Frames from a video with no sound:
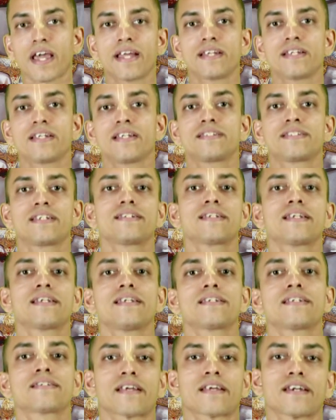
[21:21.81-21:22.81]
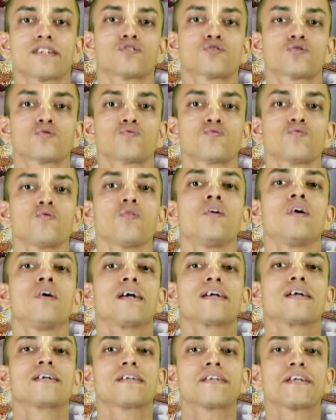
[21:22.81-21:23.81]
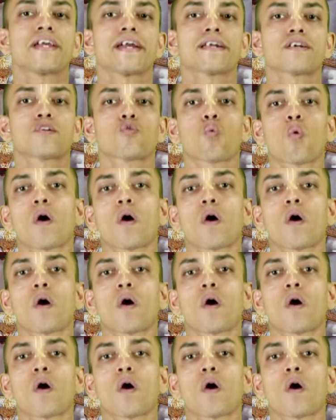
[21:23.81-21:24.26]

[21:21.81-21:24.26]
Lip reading: and he generally tries to create